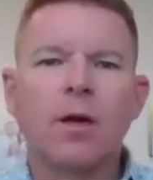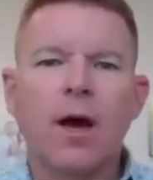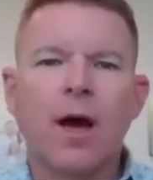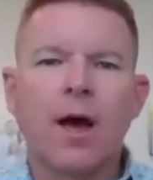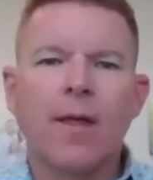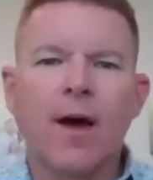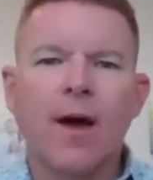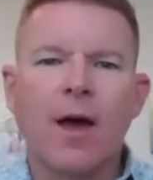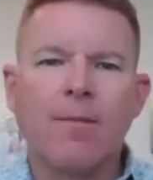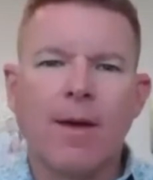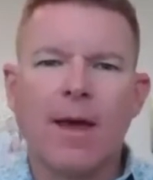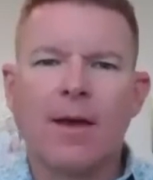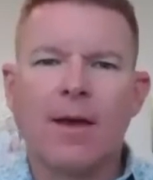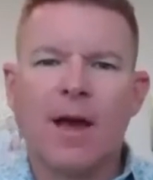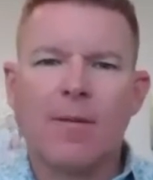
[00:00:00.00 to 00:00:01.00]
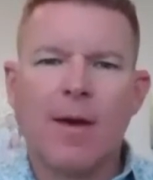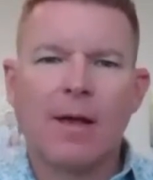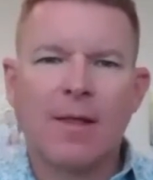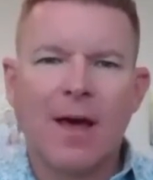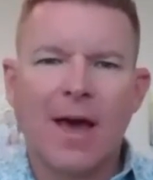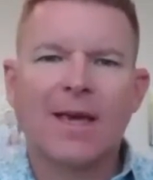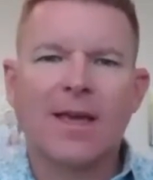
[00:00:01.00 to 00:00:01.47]
I may
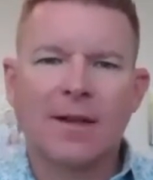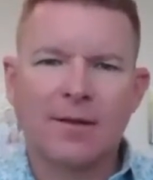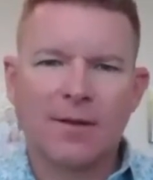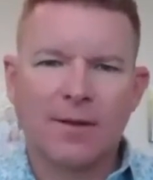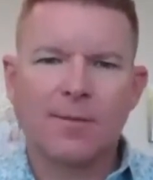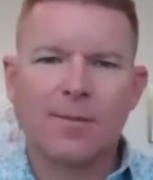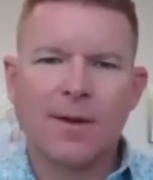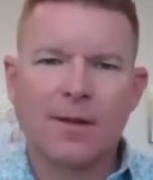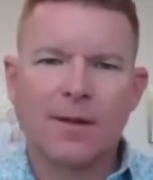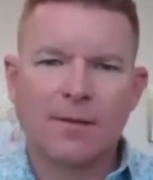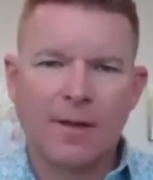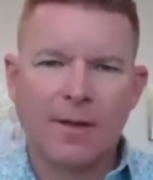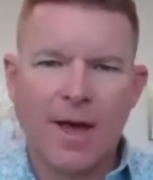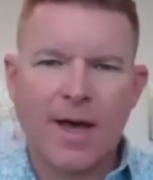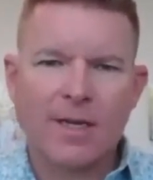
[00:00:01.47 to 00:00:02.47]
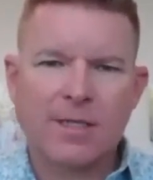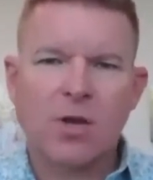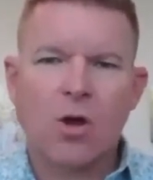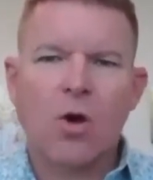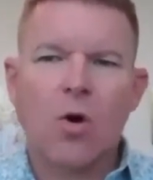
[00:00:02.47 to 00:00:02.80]
like it a little bit less.